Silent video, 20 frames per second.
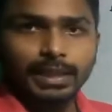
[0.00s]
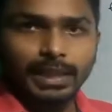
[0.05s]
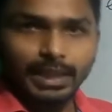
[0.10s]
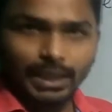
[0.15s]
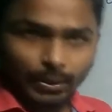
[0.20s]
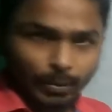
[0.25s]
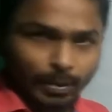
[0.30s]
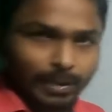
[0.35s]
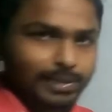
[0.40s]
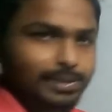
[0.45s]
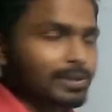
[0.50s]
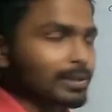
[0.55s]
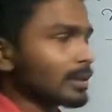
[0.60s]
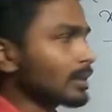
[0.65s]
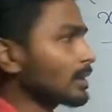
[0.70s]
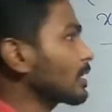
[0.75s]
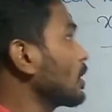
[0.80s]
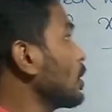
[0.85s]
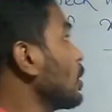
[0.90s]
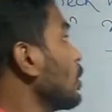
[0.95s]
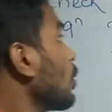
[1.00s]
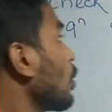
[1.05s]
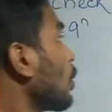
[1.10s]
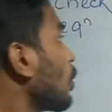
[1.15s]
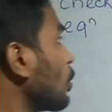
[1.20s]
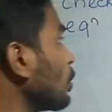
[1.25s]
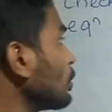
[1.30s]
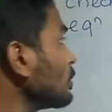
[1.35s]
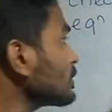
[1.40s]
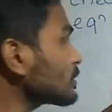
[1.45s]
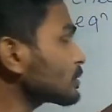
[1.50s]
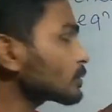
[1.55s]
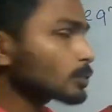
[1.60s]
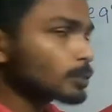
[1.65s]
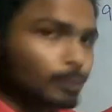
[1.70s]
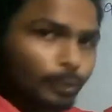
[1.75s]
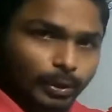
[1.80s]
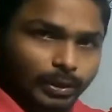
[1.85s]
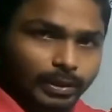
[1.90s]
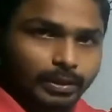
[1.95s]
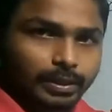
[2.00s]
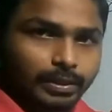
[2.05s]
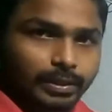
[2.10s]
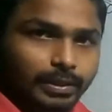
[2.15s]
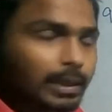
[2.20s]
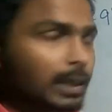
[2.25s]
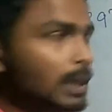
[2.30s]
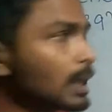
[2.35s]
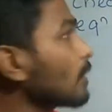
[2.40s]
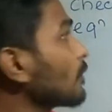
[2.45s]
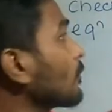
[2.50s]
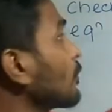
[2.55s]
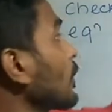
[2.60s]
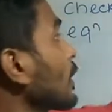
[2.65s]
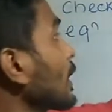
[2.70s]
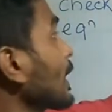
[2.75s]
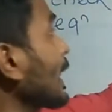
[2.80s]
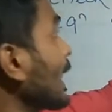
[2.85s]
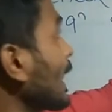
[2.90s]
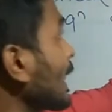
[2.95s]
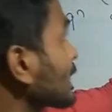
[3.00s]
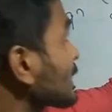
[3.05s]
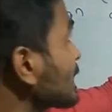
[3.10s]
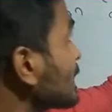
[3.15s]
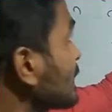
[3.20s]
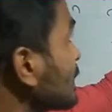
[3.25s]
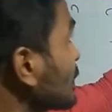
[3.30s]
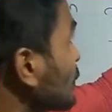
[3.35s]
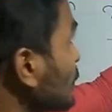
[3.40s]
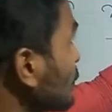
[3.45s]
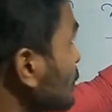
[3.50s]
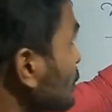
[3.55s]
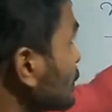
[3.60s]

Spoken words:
equation holds good for x is equal